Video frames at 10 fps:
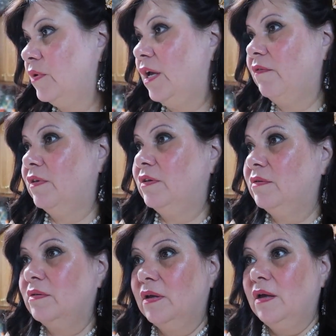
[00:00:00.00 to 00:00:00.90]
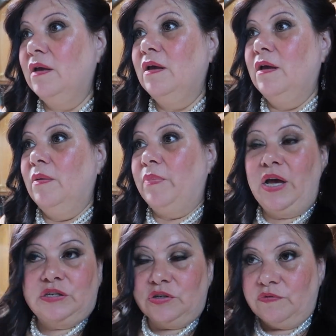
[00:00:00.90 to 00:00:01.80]
We have a
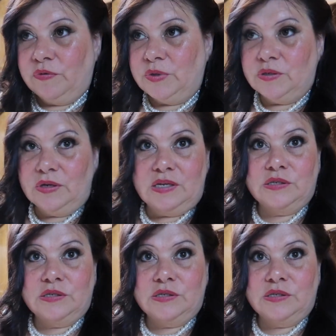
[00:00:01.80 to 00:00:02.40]
passion for music.